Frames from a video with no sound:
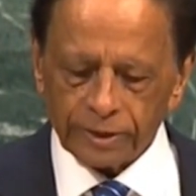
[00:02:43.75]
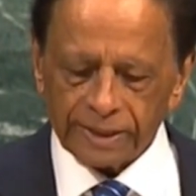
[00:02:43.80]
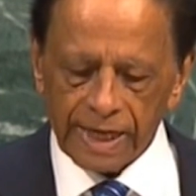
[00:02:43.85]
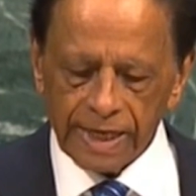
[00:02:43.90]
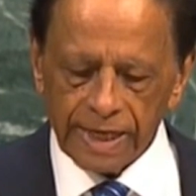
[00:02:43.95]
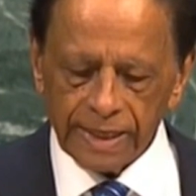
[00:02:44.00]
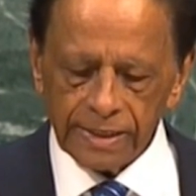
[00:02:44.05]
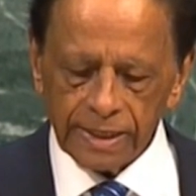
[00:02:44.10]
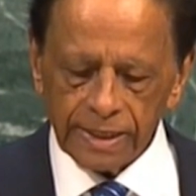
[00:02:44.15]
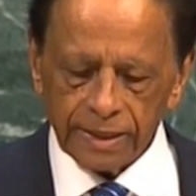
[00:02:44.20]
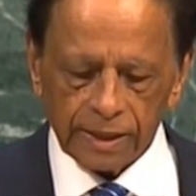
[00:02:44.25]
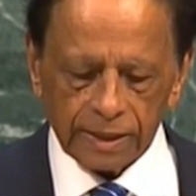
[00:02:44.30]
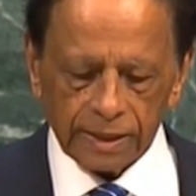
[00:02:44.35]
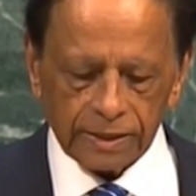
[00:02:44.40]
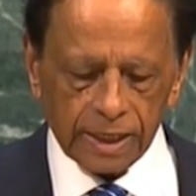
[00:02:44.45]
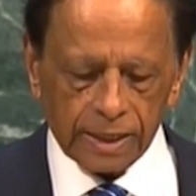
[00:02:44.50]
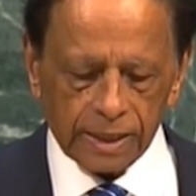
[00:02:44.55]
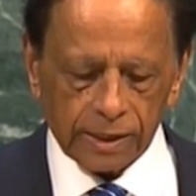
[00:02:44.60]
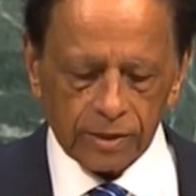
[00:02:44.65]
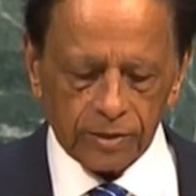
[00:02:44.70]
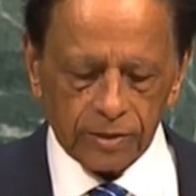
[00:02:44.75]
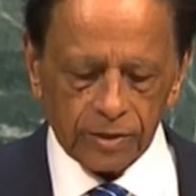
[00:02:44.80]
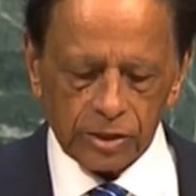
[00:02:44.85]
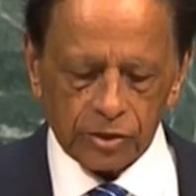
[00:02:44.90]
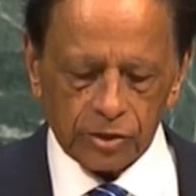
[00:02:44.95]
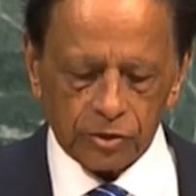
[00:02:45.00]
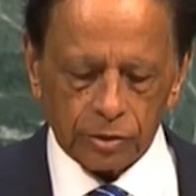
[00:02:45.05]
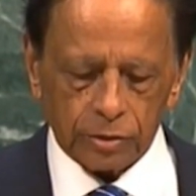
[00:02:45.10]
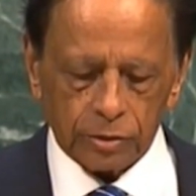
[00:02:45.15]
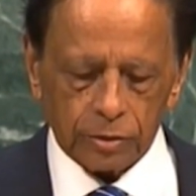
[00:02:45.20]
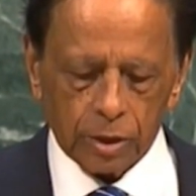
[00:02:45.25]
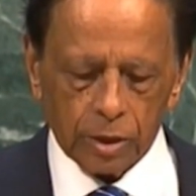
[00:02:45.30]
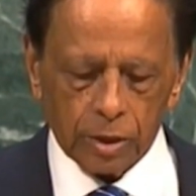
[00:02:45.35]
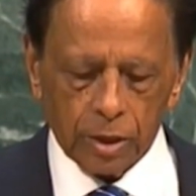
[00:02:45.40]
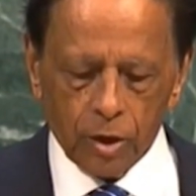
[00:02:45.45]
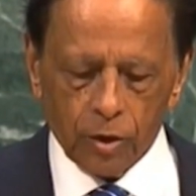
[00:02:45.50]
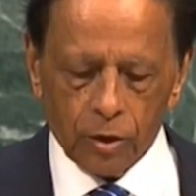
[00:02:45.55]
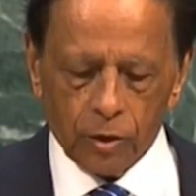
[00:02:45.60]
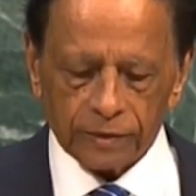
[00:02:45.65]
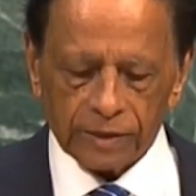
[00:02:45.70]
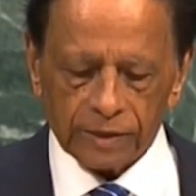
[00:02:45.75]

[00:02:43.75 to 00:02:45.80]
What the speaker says: containing the declaration